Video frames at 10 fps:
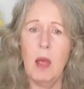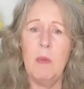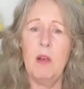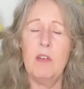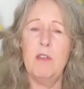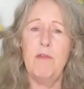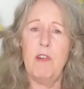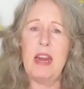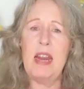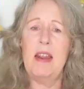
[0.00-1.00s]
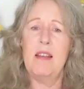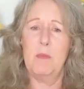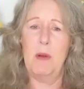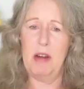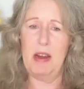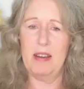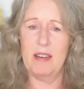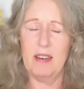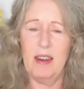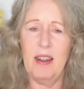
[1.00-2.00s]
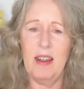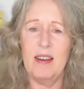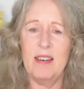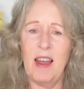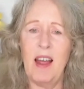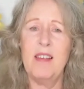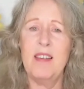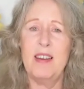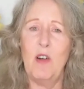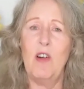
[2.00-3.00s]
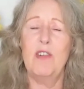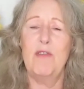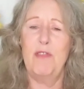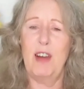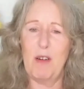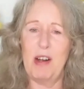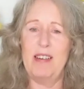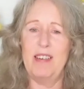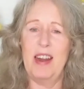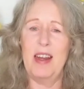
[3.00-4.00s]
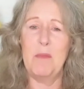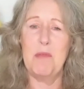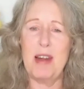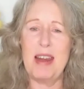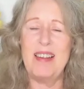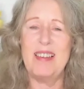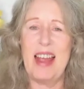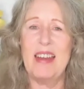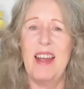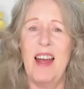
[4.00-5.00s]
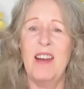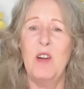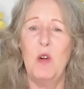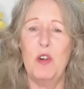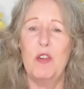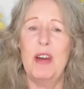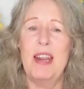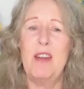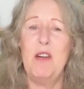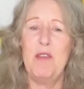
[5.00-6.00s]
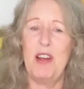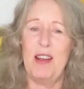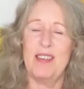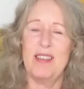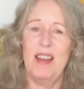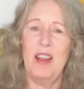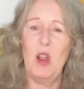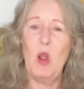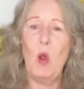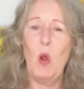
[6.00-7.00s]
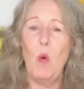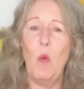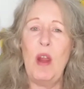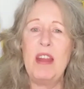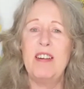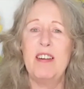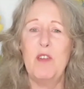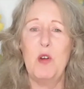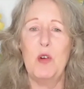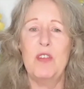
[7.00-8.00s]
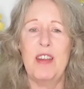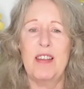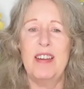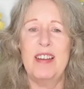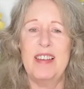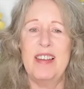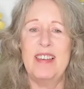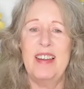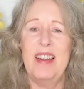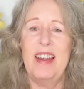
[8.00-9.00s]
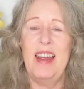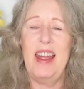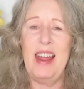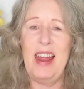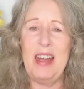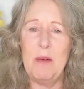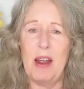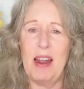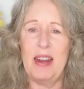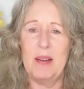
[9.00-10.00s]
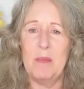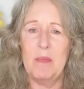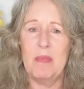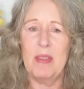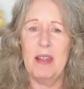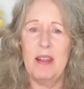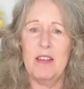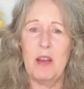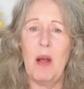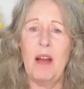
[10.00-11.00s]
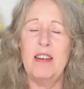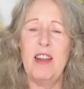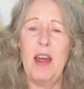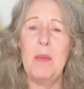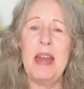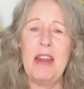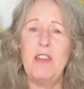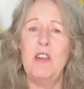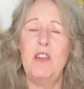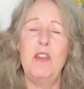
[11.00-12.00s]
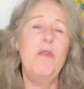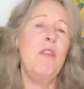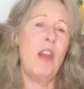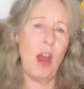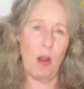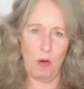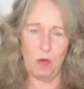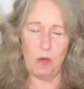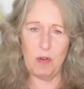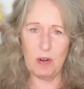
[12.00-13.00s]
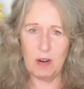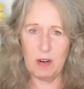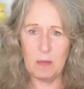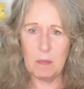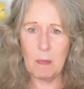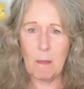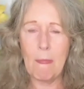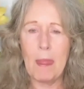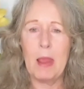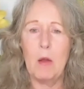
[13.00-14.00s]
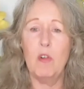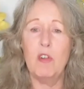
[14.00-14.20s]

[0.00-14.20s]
Because the free spirit does not flourish in a preset, unaltering universe, which, of course, doesn't exist anyway. So our determination to know, or to